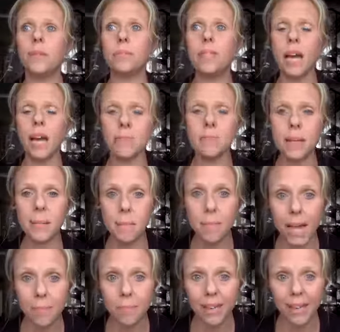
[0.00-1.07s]
sometimes it
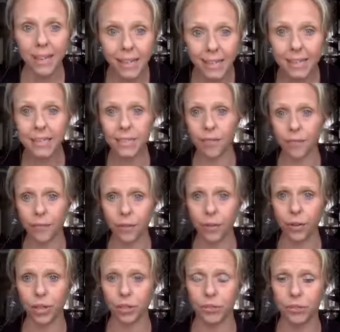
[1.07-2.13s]
may be easier
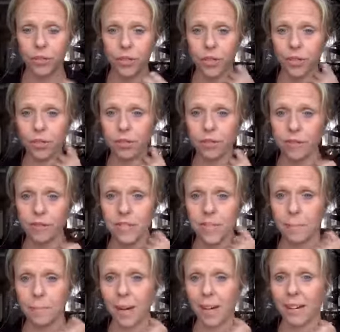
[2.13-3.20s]
for you to
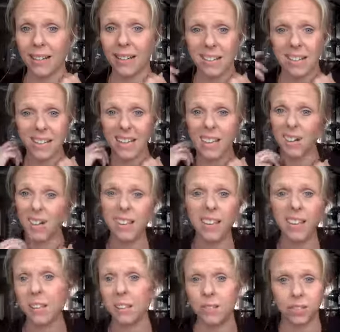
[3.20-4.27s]
sit back and say, I
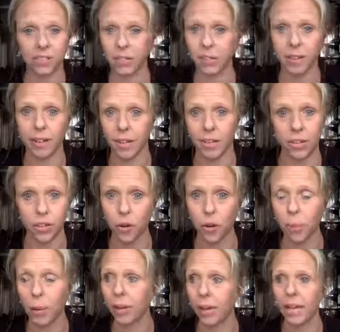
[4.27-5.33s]
think I'll just go and get a
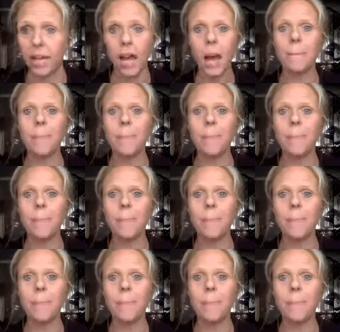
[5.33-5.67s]
job. Okay.